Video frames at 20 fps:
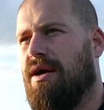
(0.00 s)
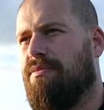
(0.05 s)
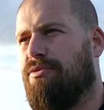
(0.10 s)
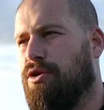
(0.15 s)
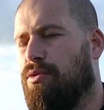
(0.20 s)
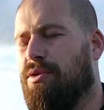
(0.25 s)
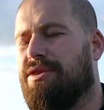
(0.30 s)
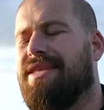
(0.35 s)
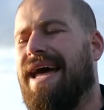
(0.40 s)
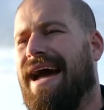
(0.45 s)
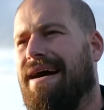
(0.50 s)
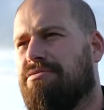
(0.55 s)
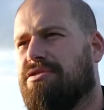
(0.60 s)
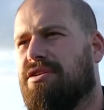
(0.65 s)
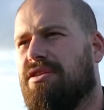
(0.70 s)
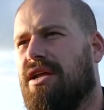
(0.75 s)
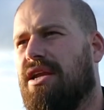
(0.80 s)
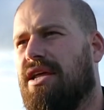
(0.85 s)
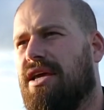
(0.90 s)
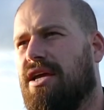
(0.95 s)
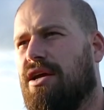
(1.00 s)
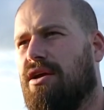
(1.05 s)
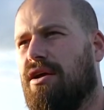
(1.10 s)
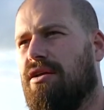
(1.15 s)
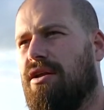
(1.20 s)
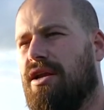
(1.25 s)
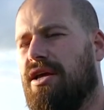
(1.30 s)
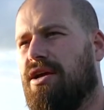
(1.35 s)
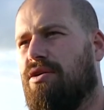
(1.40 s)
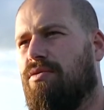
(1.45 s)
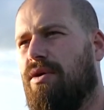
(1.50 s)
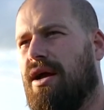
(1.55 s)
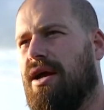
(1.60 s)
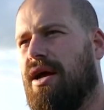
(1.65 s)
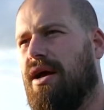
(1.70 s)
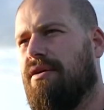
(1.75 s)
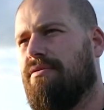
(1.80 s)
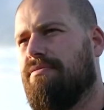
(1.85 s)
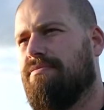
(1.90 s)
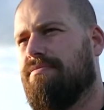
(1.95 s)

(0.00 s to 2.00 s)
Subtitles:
do adapt to the league quicker.